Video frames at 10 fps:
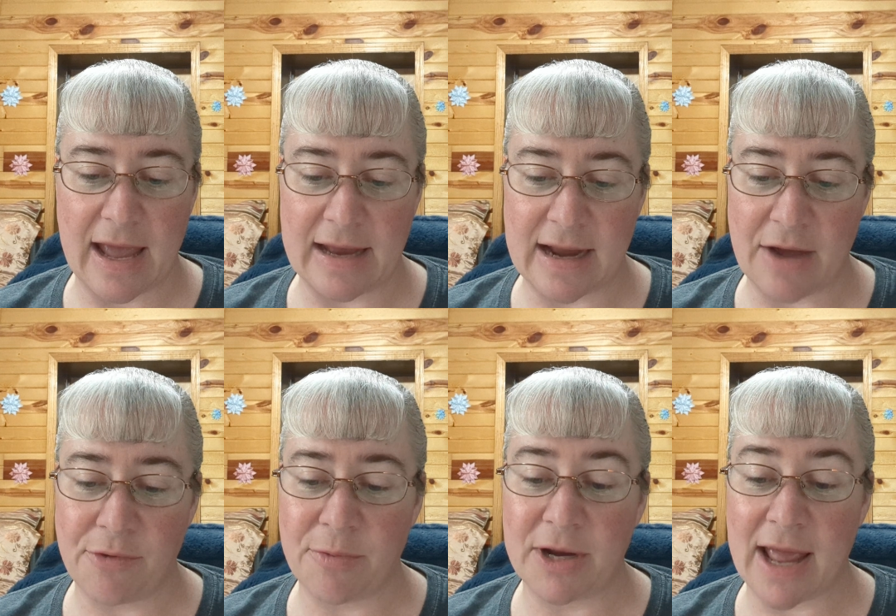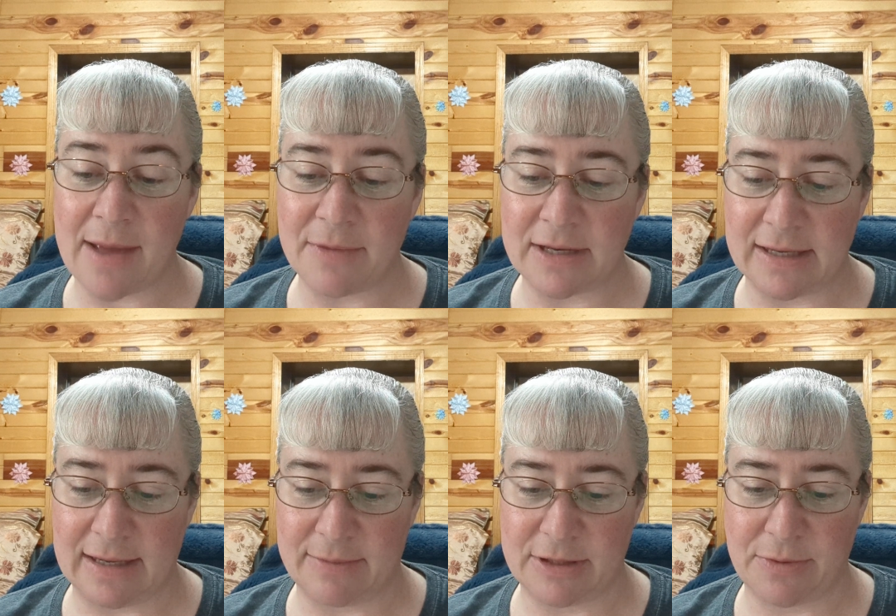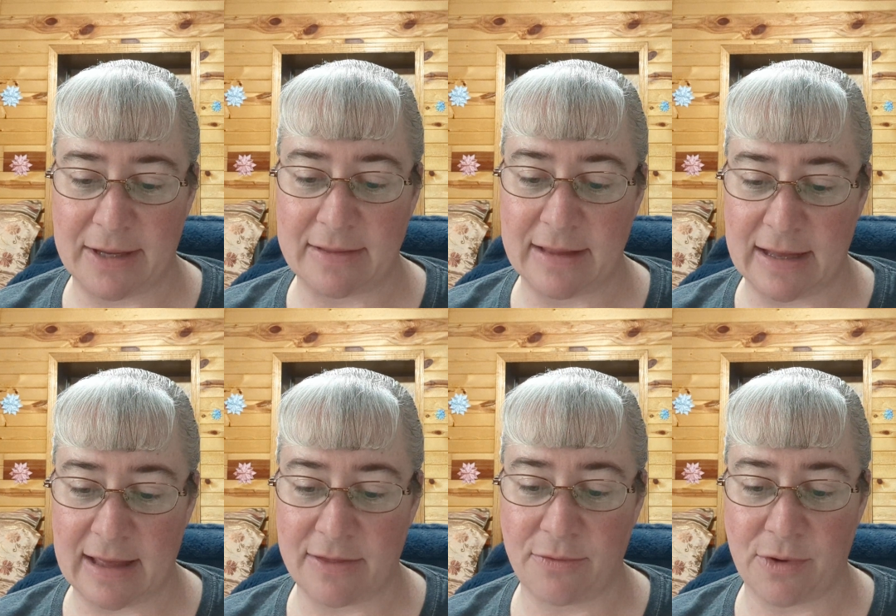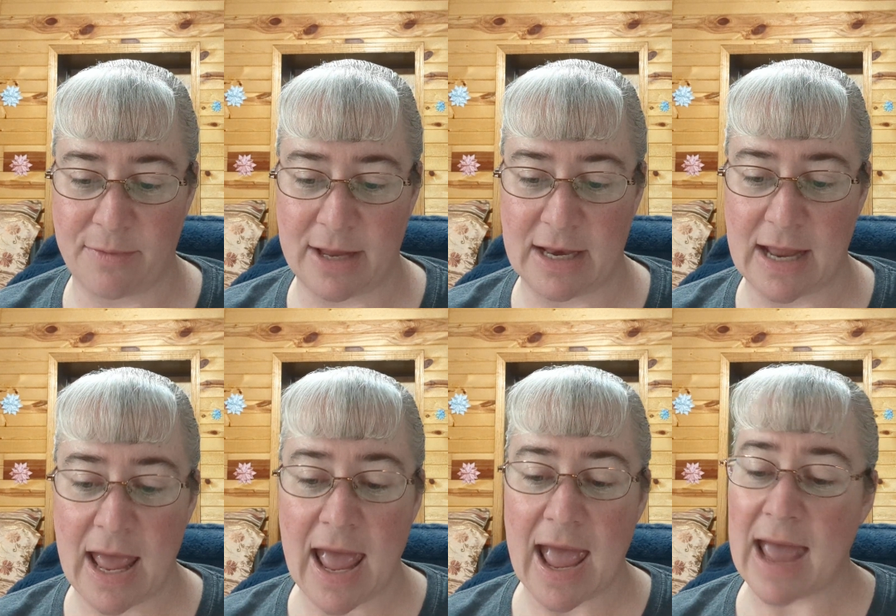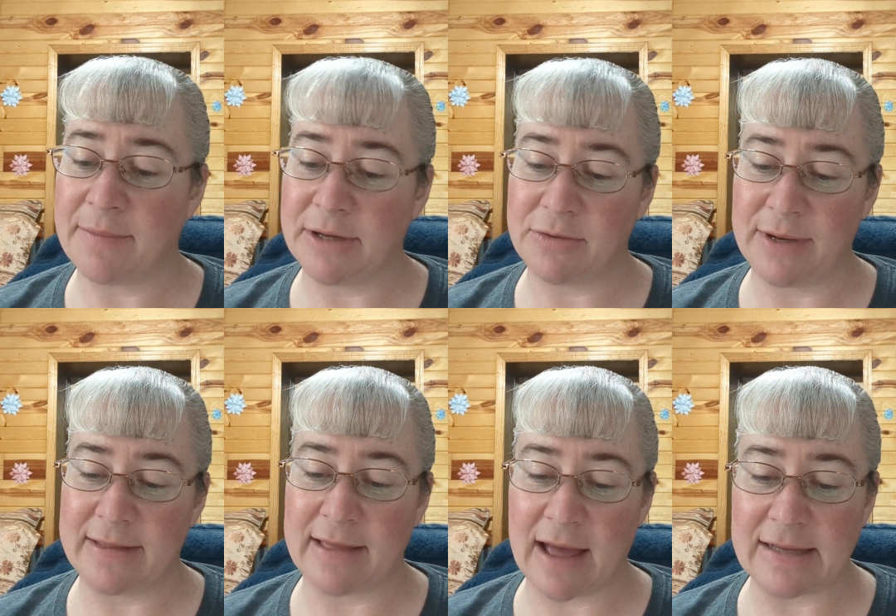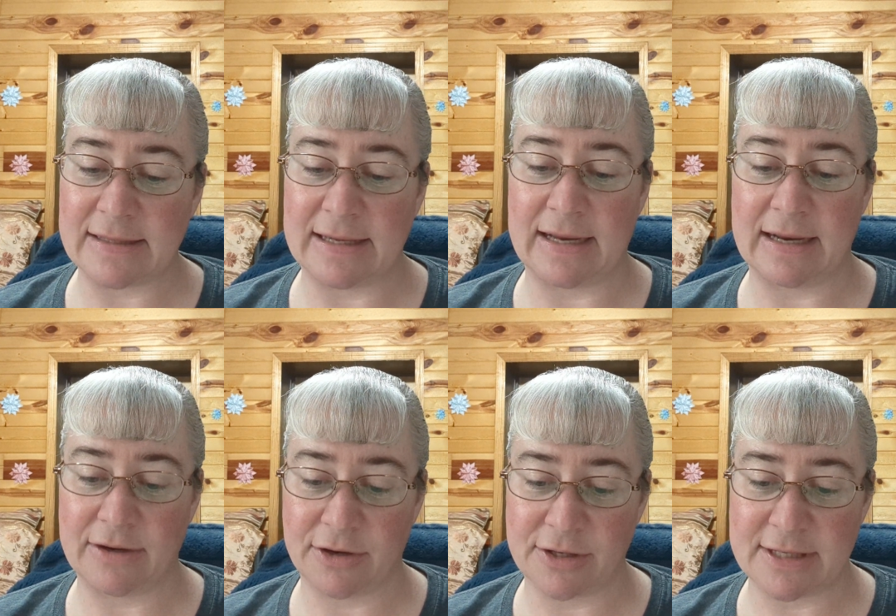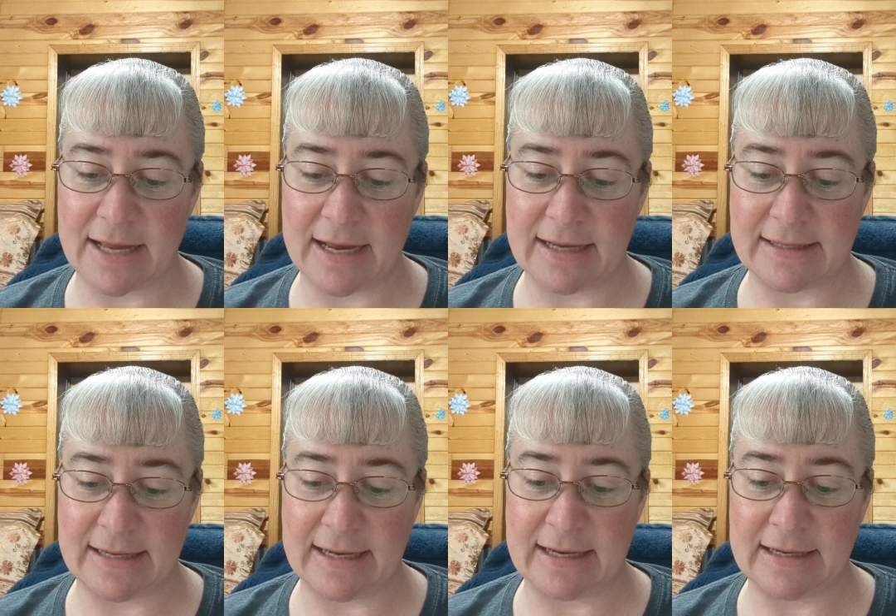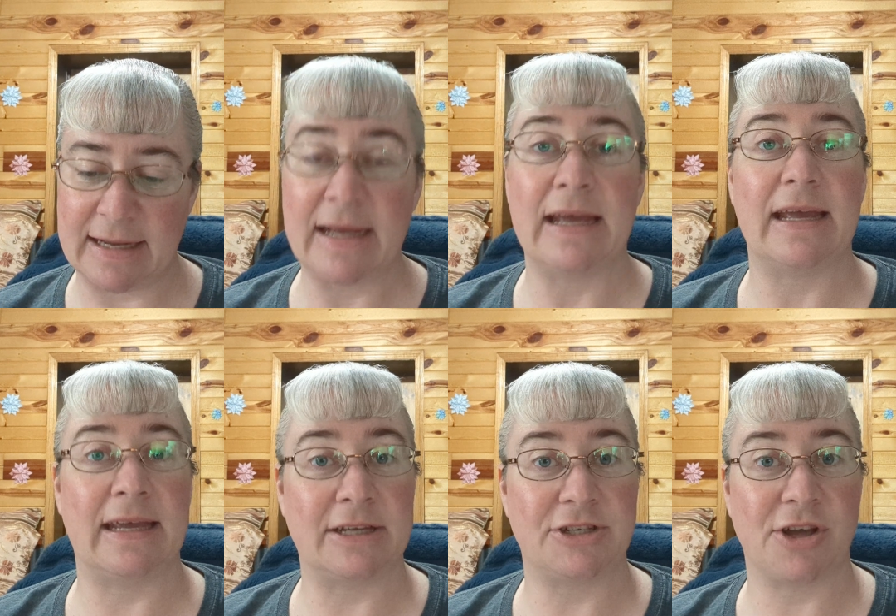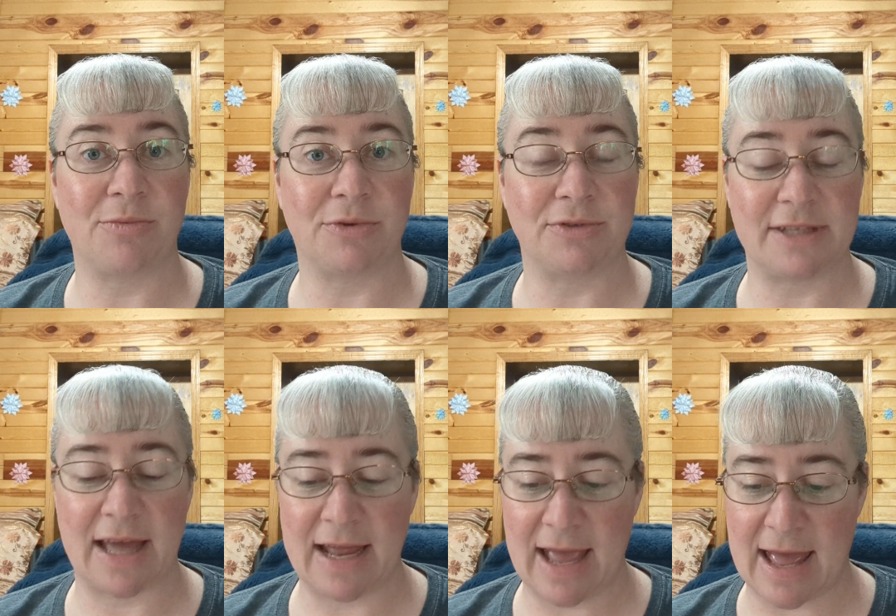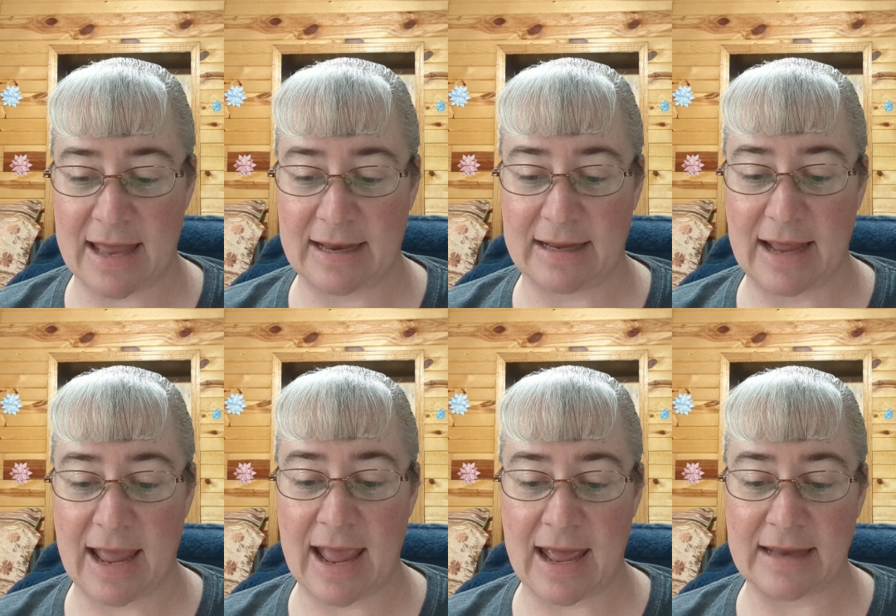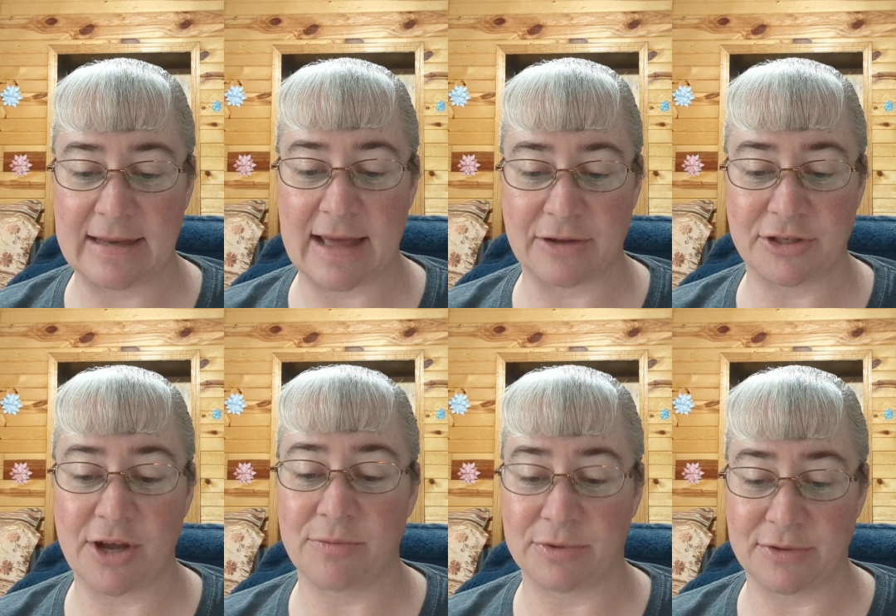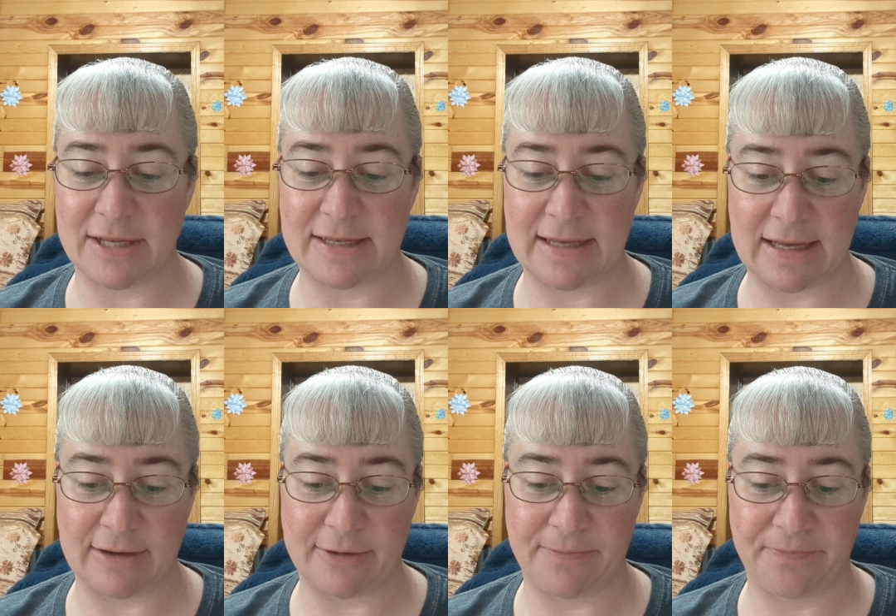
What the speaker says: And I will put enmity between thee and the woman, and between thy seed and her seed. It shall bruise thy head, and thou shalt bruise his heel.